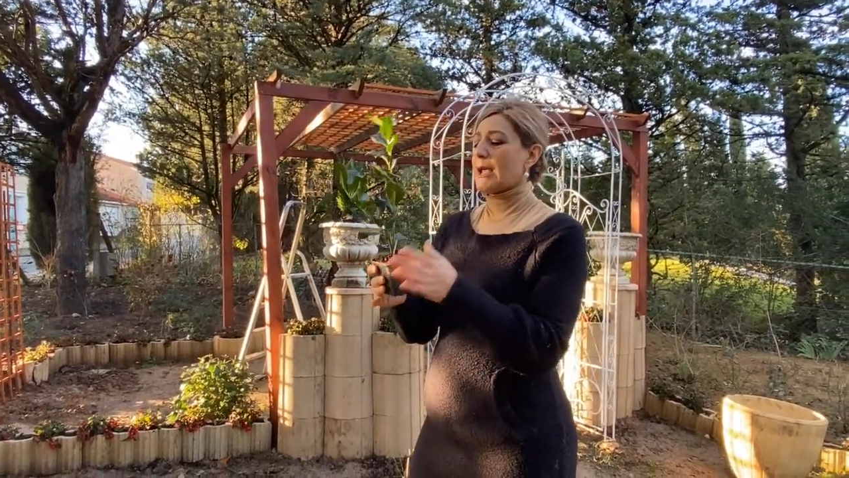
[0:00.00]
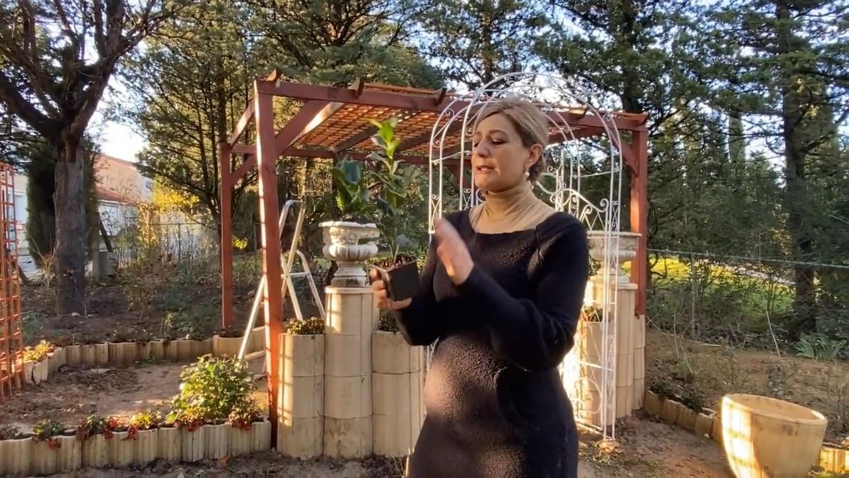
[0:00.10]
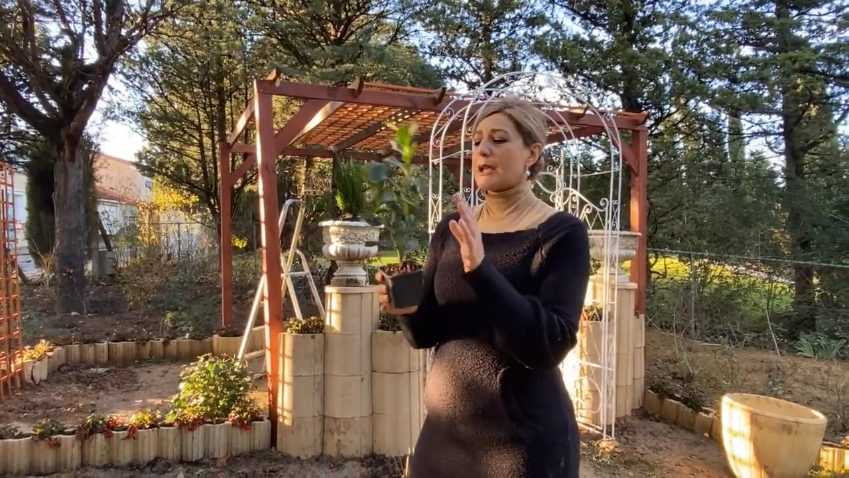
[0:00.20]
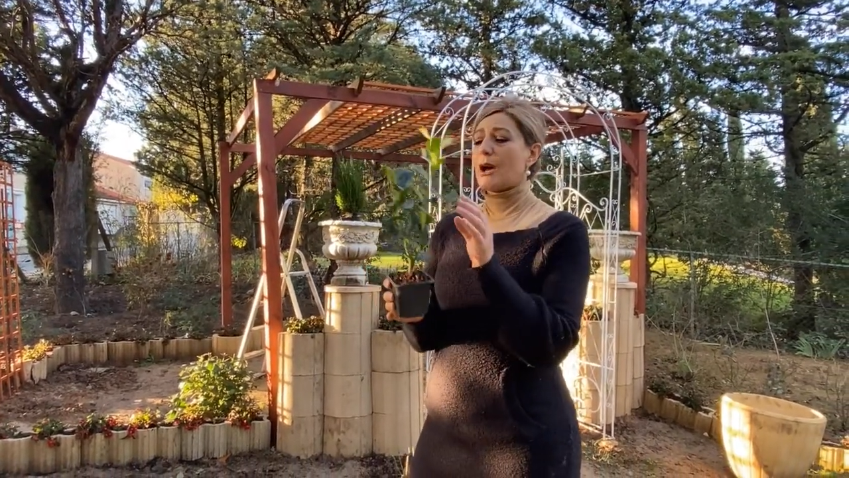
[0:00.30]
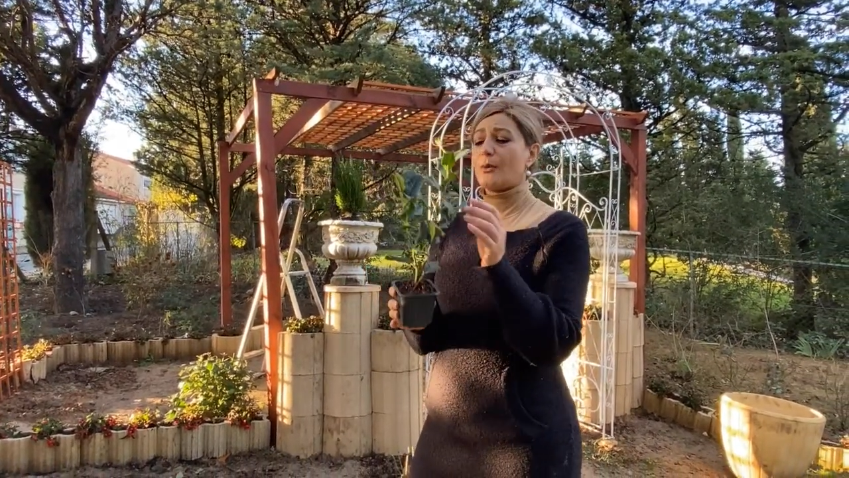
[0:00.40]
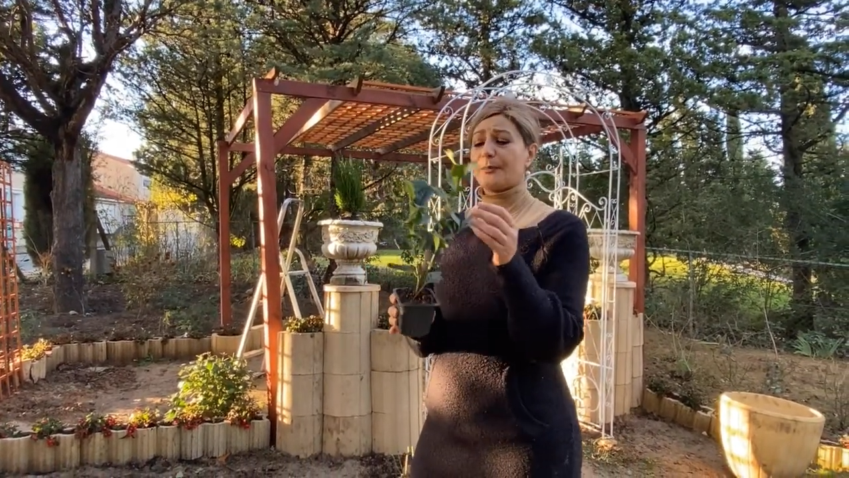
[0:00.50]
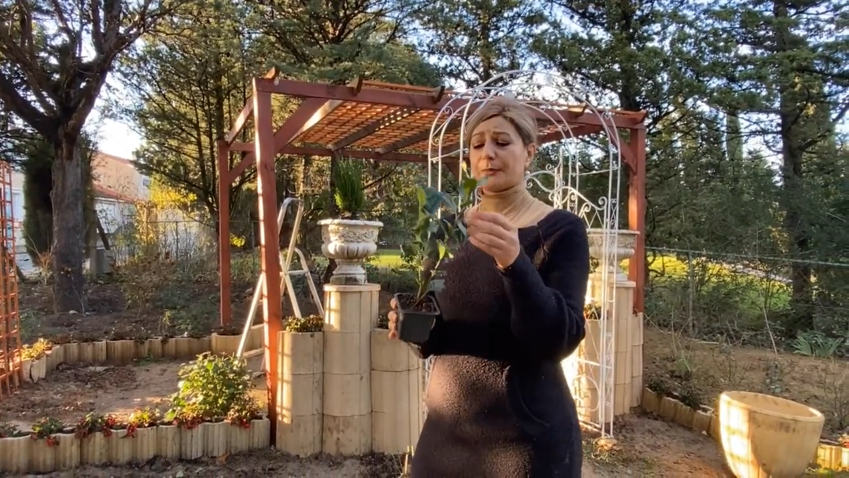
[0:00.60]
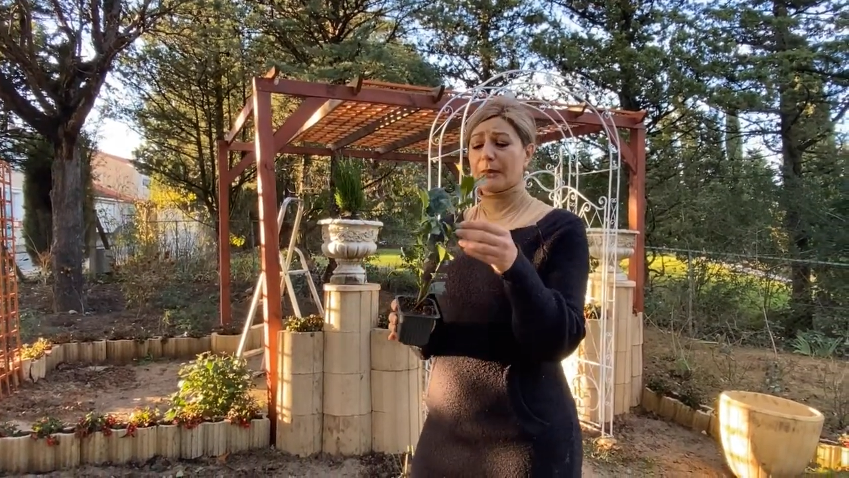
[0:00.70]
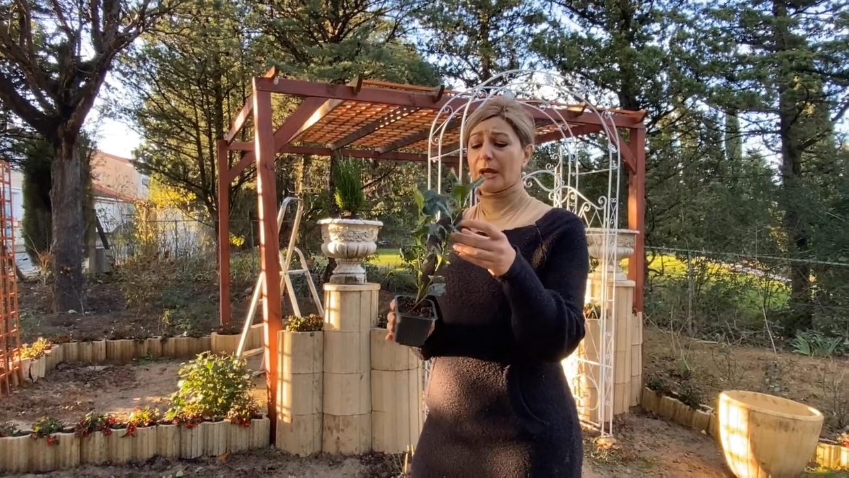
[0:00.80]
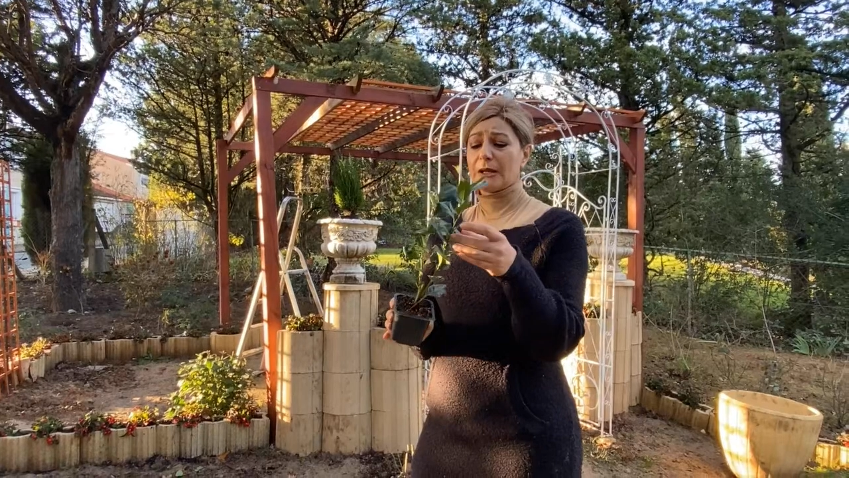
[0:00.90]
now
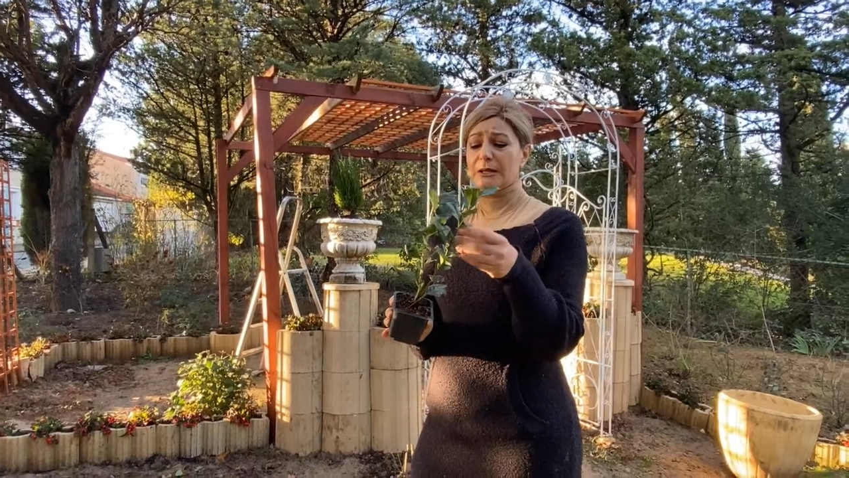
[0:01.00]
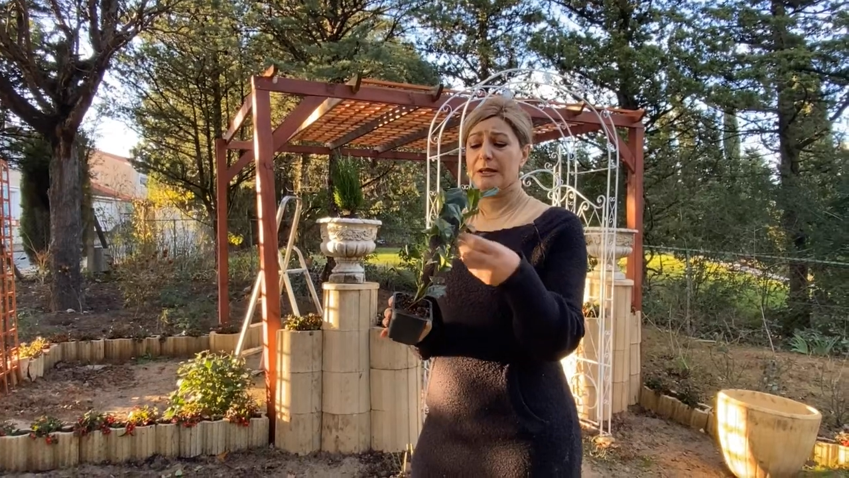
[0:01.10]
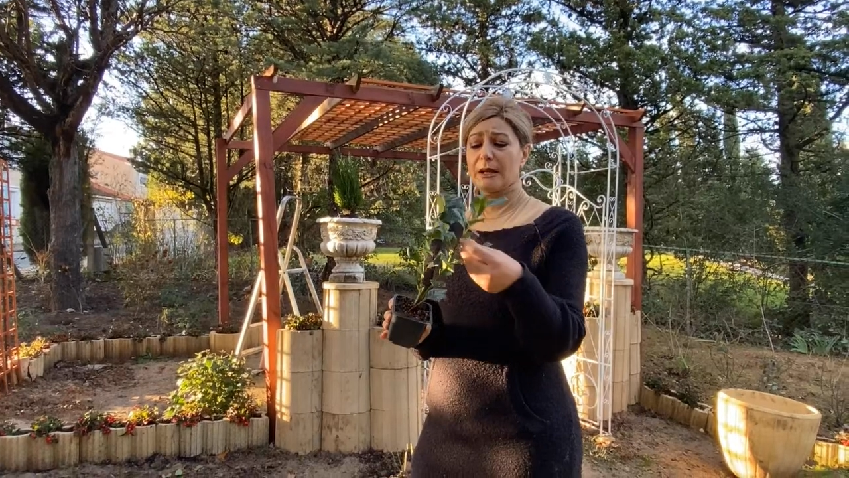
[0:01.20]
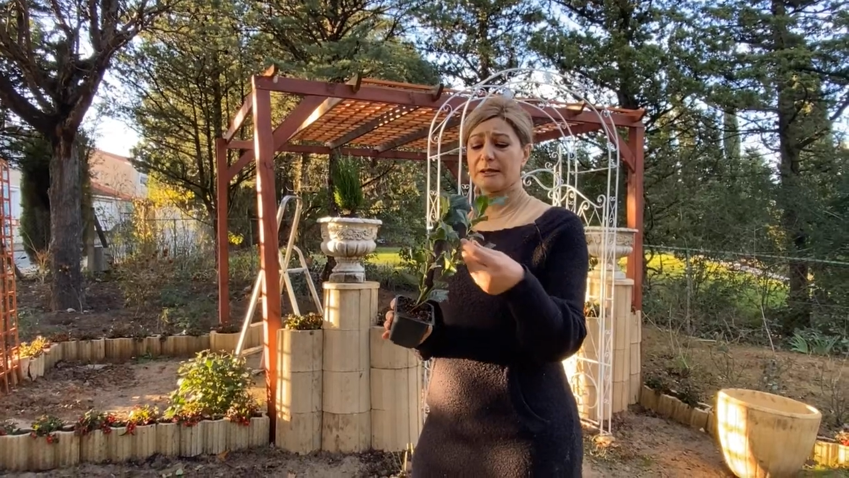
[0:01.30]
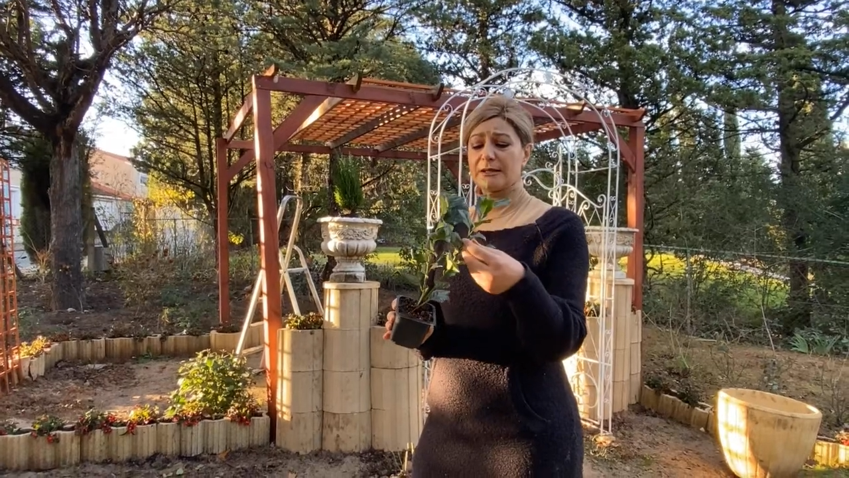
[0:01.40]
uh,